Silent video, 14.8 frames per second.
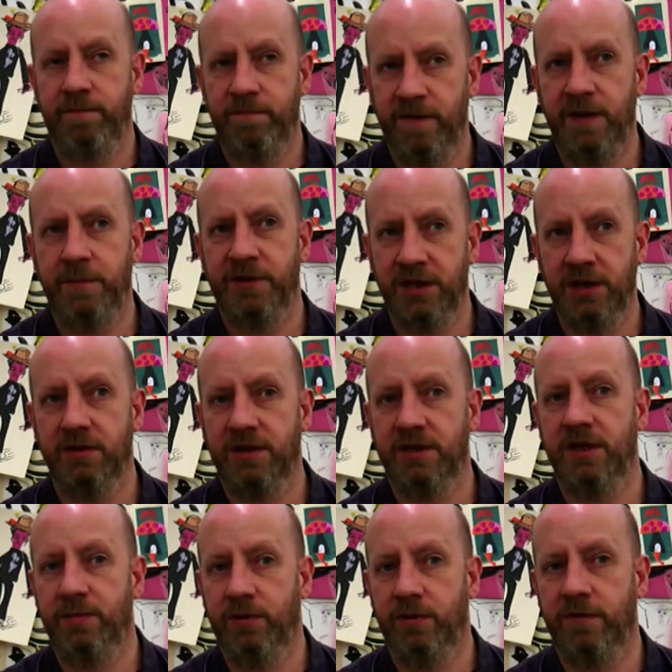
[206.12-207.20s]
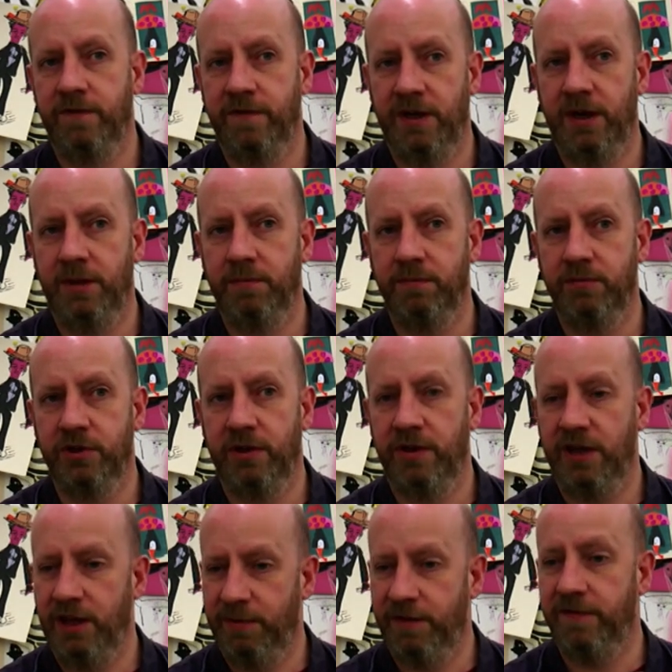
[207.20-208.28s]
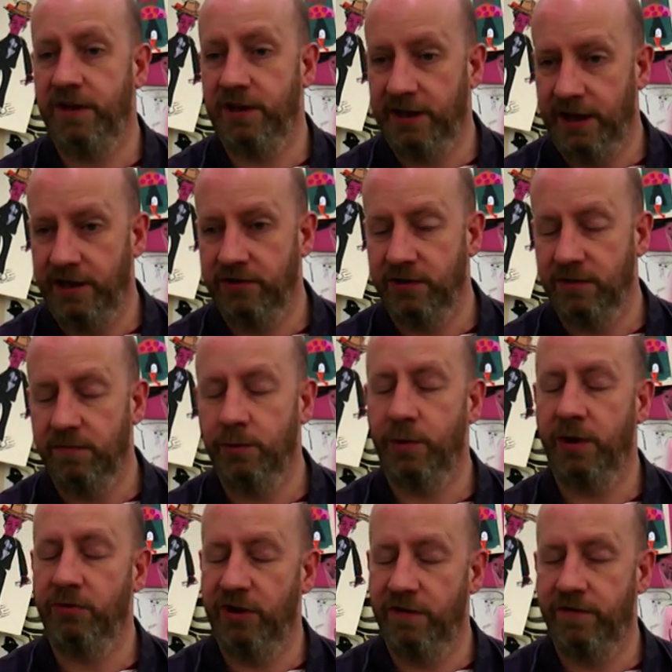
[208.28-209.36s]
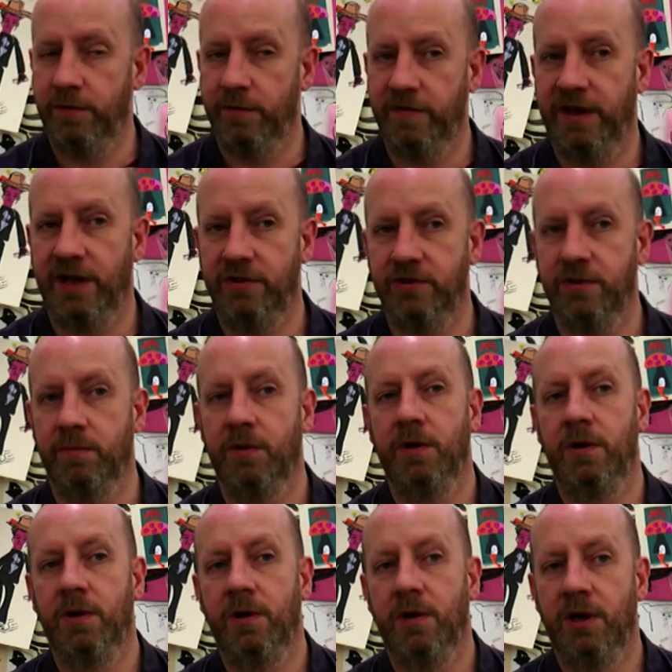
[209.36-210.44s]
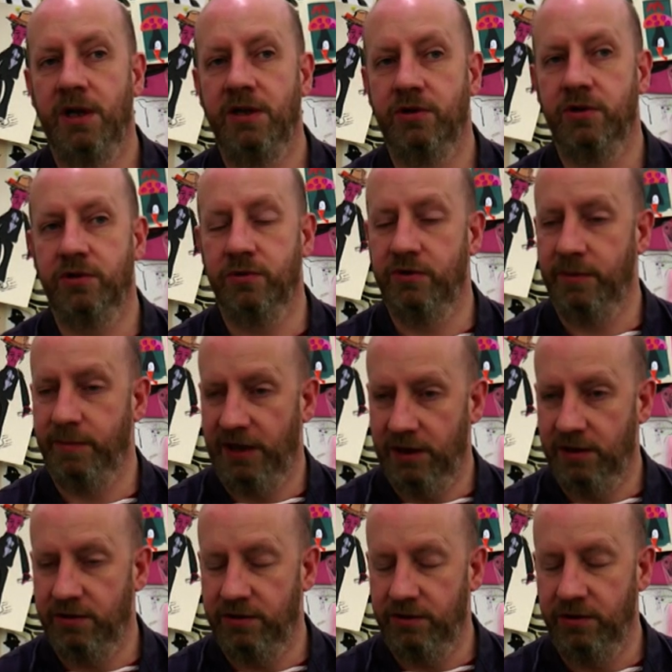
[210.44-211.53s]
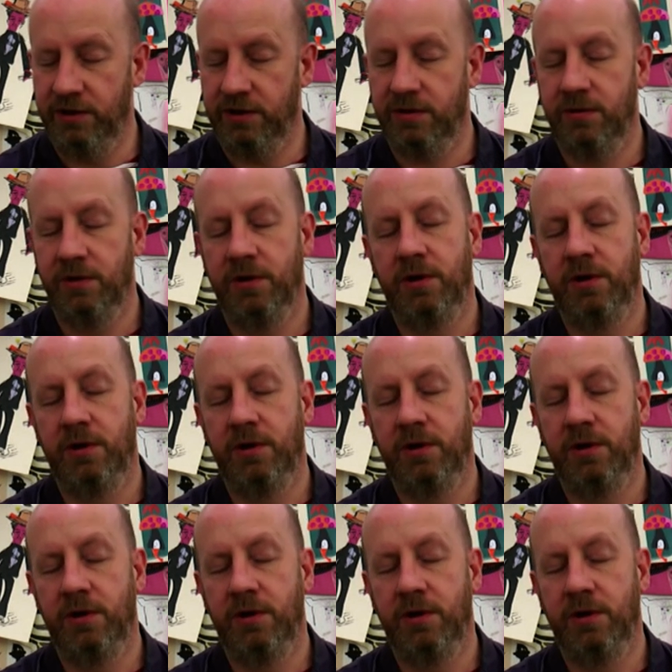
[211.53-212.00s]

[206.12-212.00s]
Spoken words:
particular type of therapy for his cancer, quite a rare form of cancer, and he's got to go to America to do it.